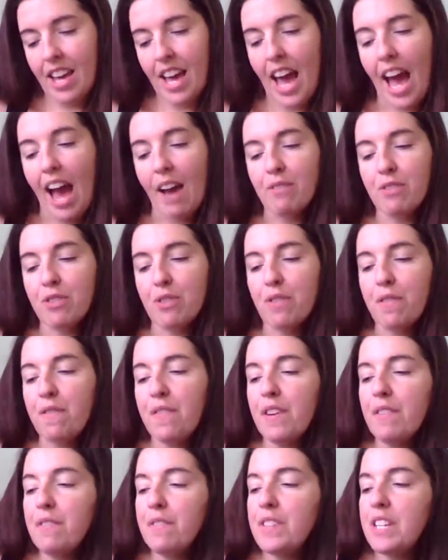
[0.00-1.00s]
After
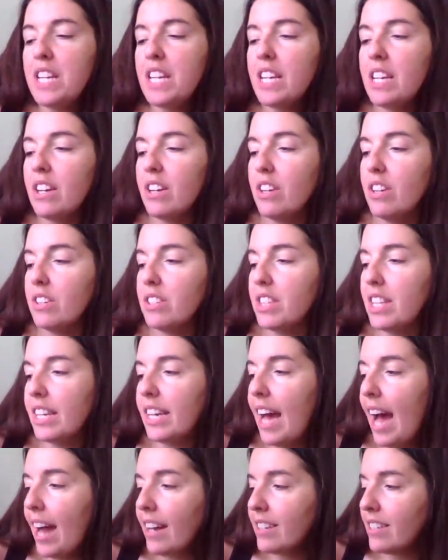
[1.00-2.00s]
50 years, the
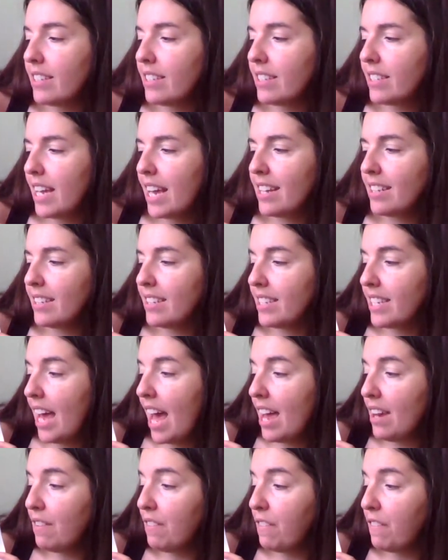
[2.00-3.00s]
cactus stands
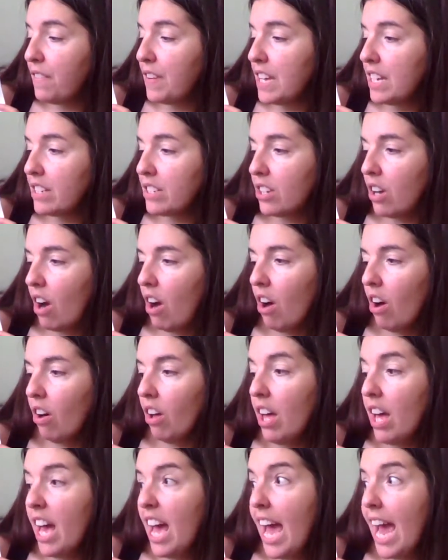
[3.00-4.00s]
10 feet
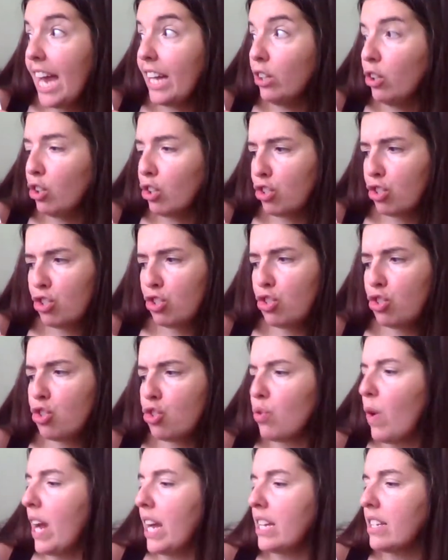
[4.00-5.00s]
tall and looks
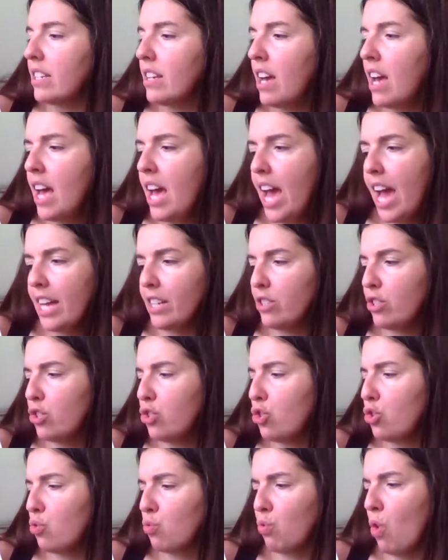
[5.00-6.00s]
straight and
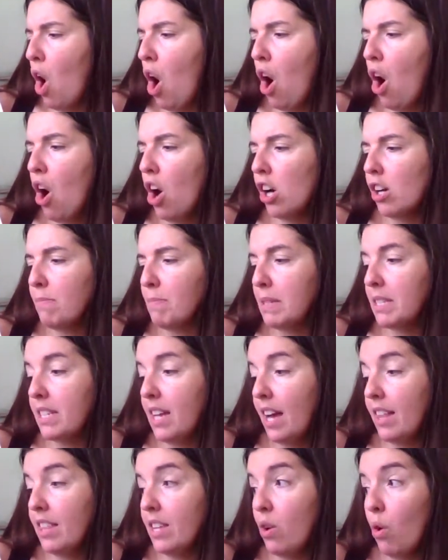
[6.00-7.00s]
strong
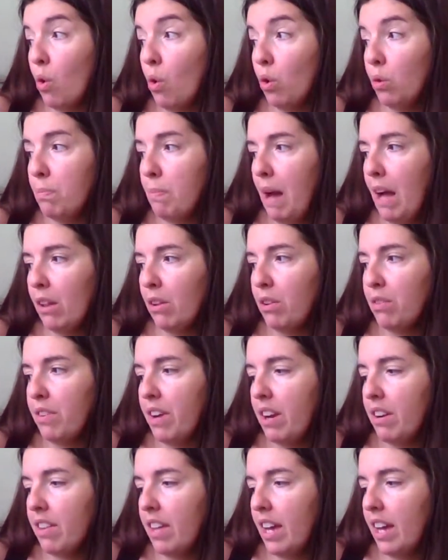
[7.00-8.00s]
beside the old palo
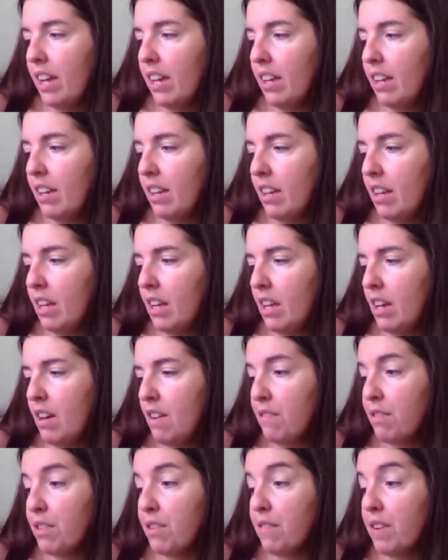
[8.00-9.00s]
verde.
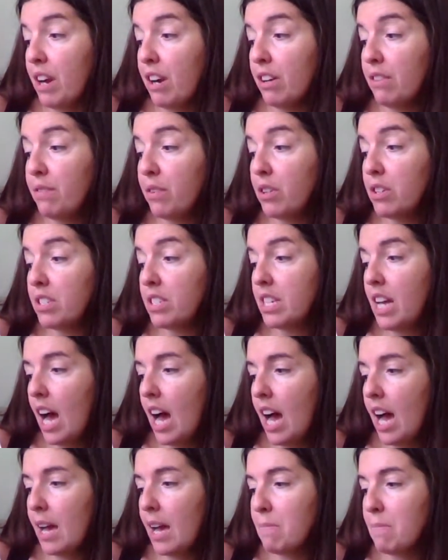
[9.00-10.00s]
For the very first
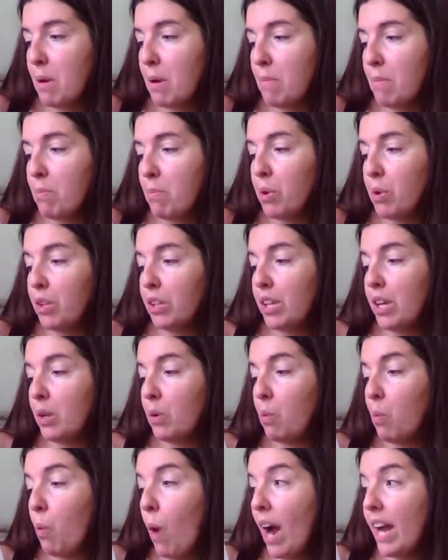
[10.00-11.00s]
time,
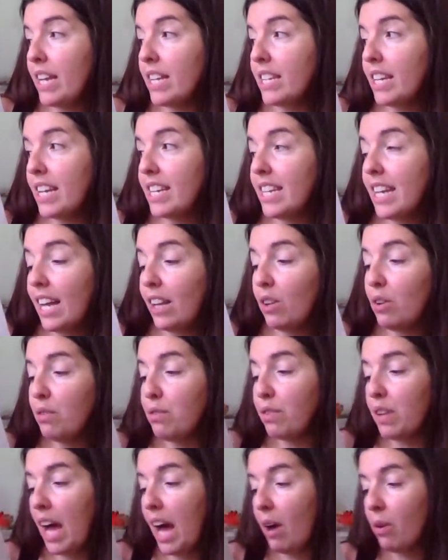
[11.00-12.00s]
brilliant white and yellow
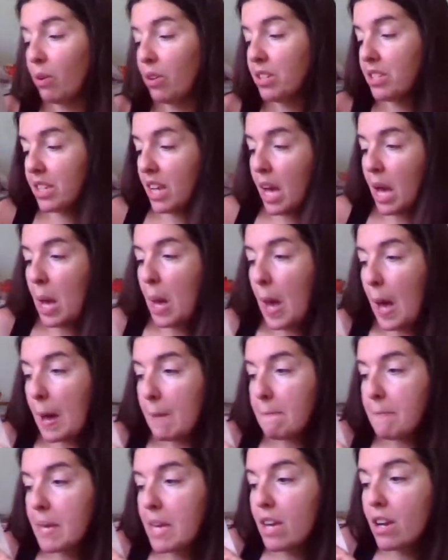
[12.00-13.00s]
flowers
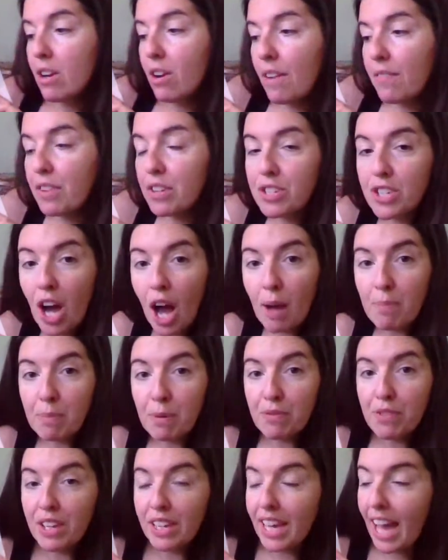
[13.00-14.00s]
appear at the top
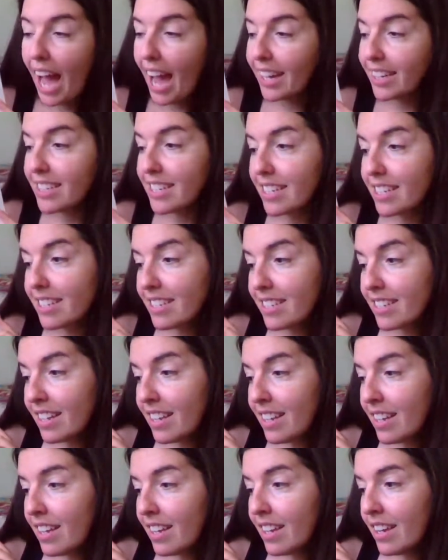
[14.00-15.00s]
of the cactus.
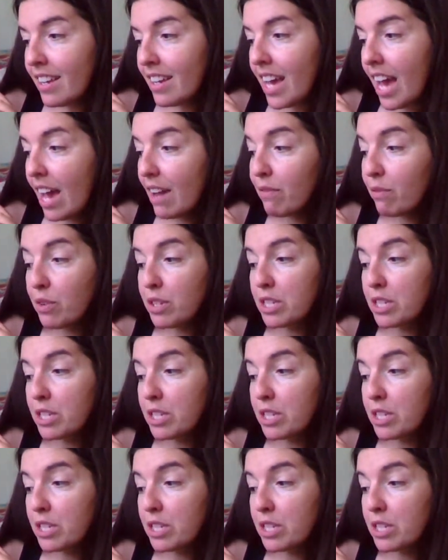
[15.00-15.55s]
Every